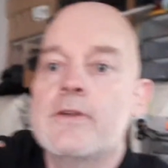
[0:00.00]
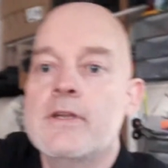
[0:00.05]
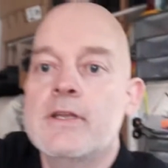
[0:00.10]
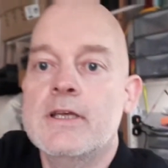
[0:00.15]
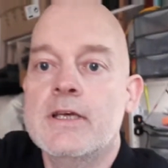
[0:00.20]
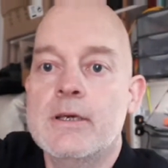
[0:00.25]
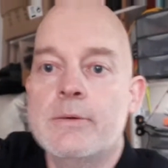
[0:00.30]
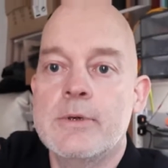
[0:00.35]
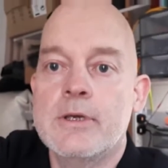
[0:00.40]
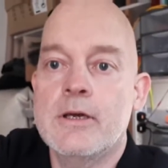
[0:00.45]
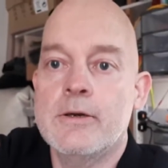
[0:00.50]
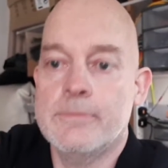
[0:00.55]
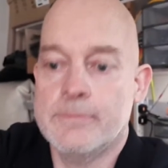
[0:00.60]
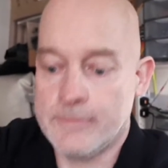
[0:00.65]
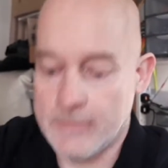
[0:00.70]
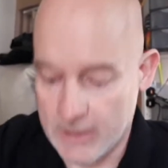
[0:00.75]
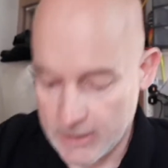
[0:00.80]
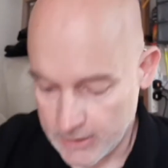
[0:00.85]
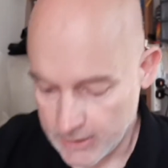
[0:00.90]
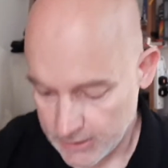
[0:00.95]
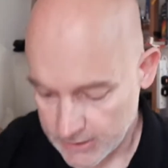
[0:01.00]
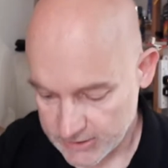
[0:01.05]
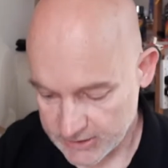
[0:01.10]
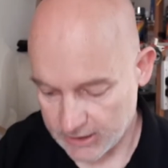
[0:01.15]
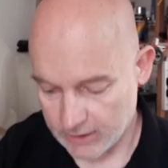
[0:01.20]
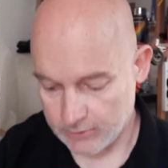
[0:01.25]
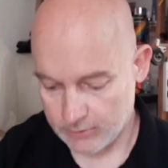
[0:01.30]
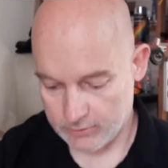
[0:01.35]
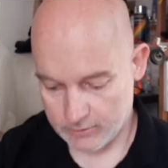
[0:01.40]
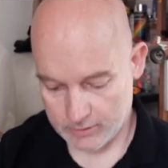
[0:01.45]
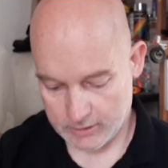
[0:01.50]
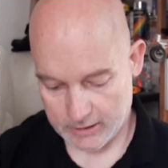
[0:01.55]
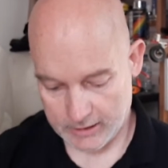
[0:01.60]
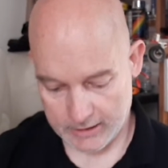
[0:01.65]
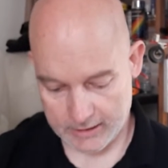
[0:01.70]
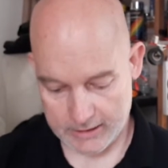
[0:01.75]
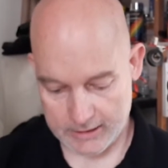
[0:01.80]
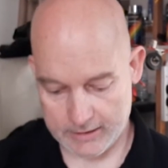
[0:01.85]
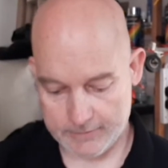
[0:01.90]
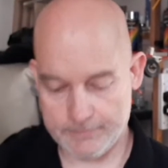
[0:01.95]
There we go. So
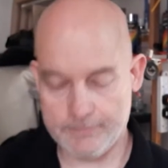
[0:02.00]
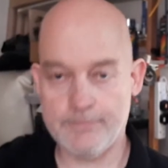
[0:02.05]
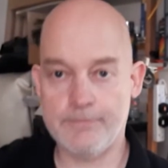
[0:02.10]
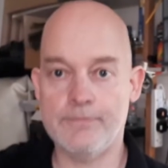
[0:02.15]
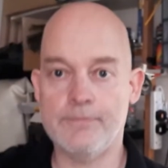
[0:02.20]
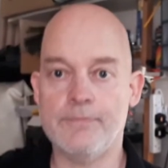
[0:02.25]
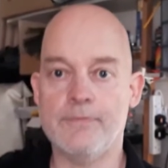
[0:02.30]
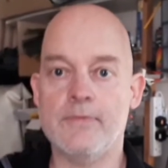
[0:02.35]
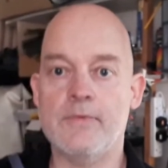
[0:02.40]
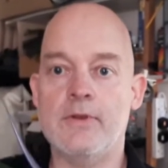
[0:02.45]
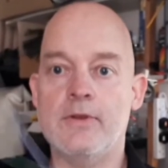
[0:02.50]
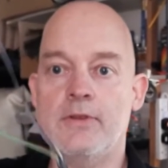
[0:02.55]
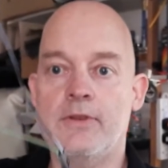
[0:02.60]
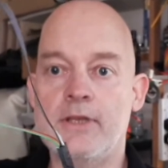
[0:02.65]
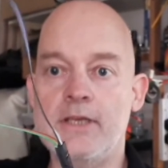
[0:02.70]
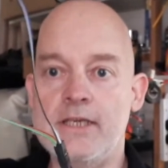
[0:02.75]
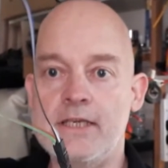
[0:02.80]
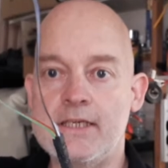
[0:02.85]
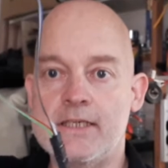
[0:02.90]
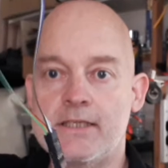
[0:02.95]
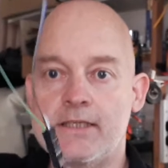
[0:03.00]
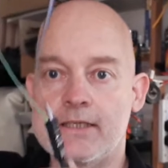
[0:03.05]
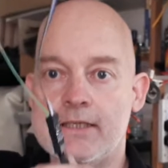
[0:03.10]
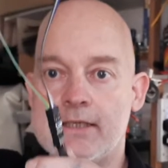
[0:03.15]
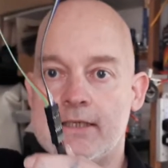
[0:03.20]
these